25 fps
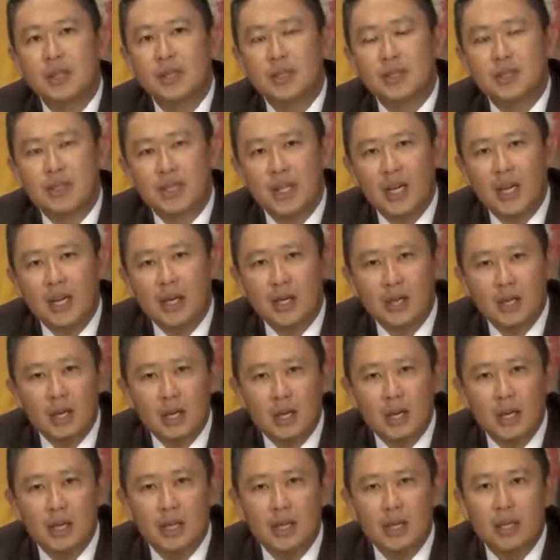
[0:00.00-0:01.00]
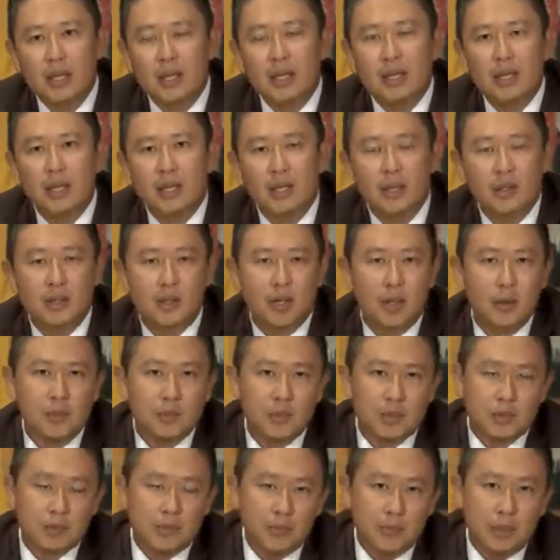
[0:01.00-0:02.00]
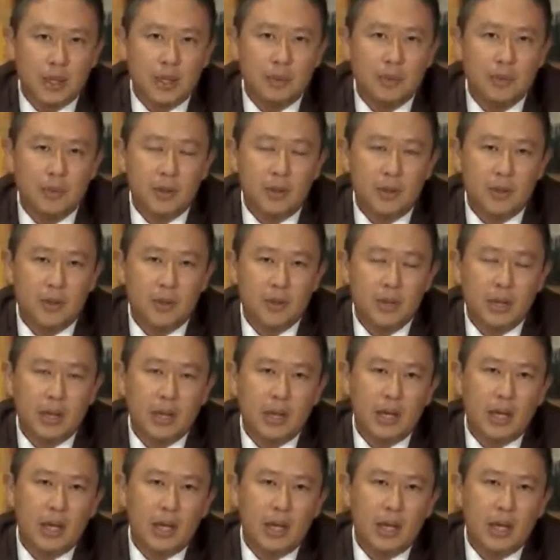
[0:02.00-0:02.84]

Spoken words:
secondly, in terms of people,